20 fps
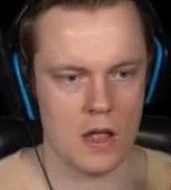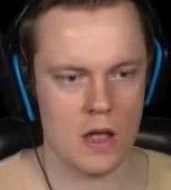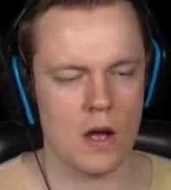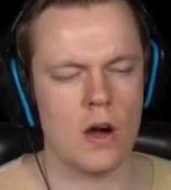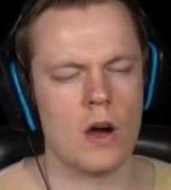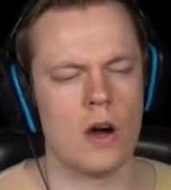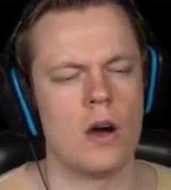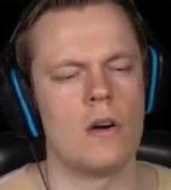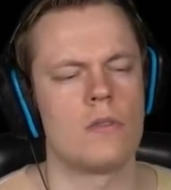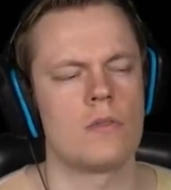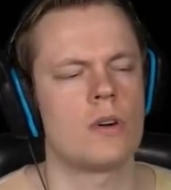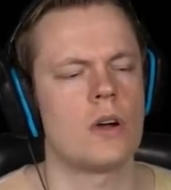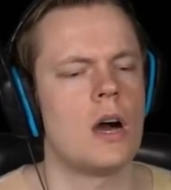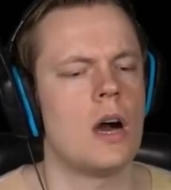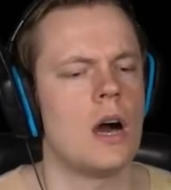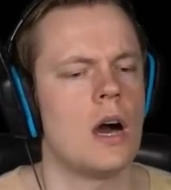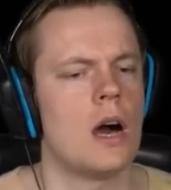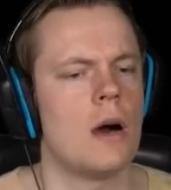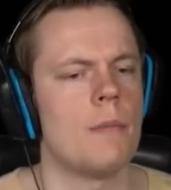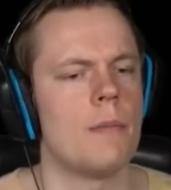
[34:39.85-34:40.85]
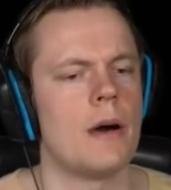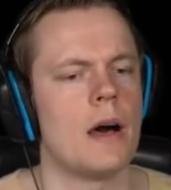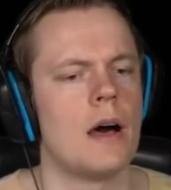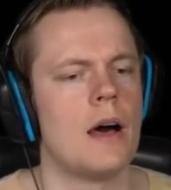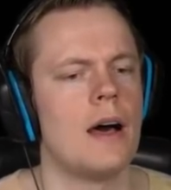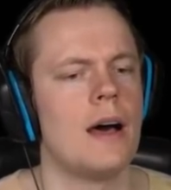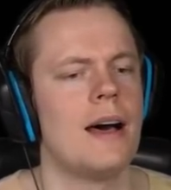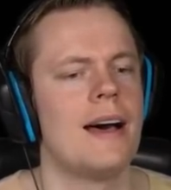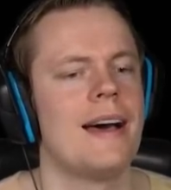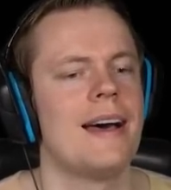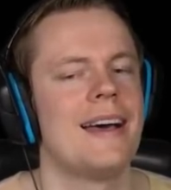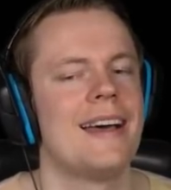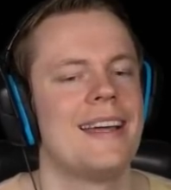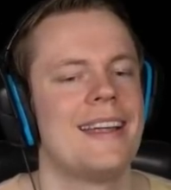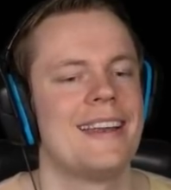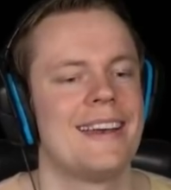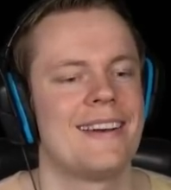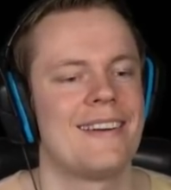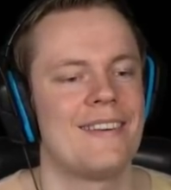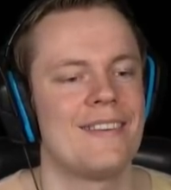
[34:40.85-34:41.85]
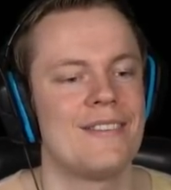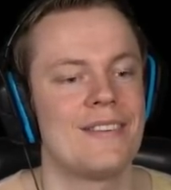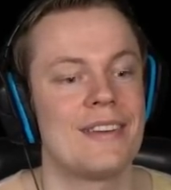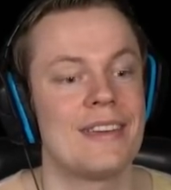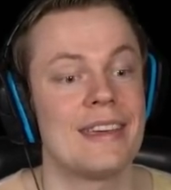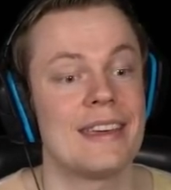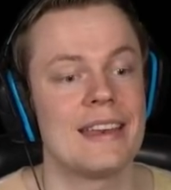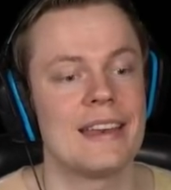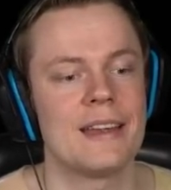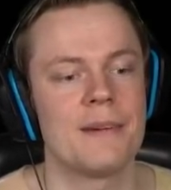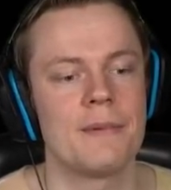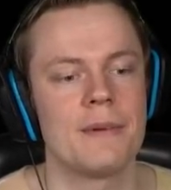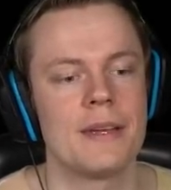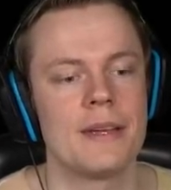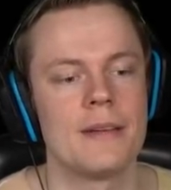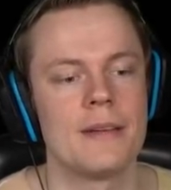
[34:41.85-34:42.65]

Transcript: Oh, come on. Are you kidding me?